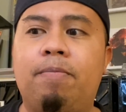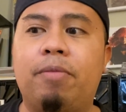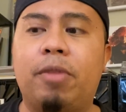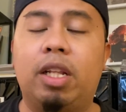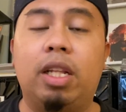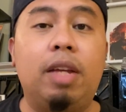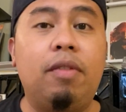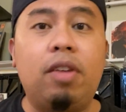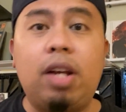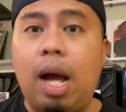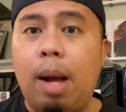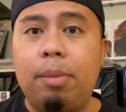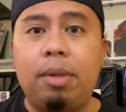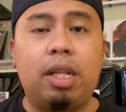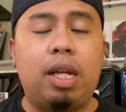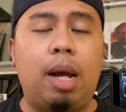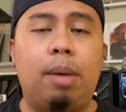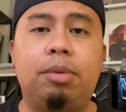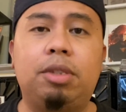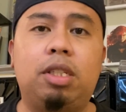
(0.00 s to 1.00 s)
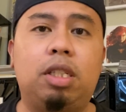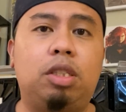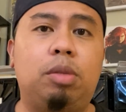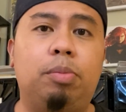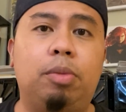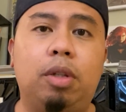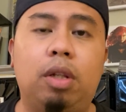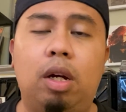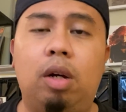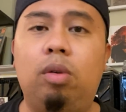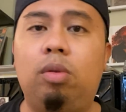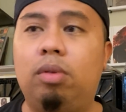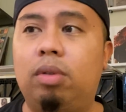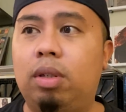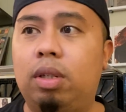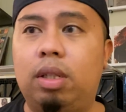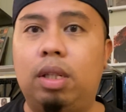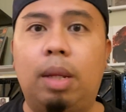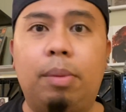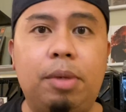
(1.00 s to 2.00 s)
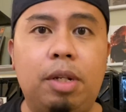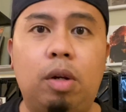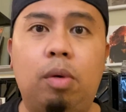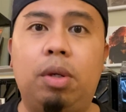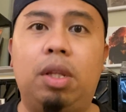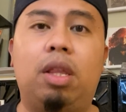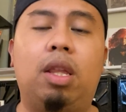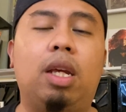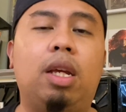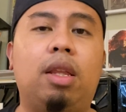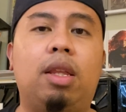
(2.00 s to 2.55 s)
Leave a comment in the comment section below. Let me know what you think of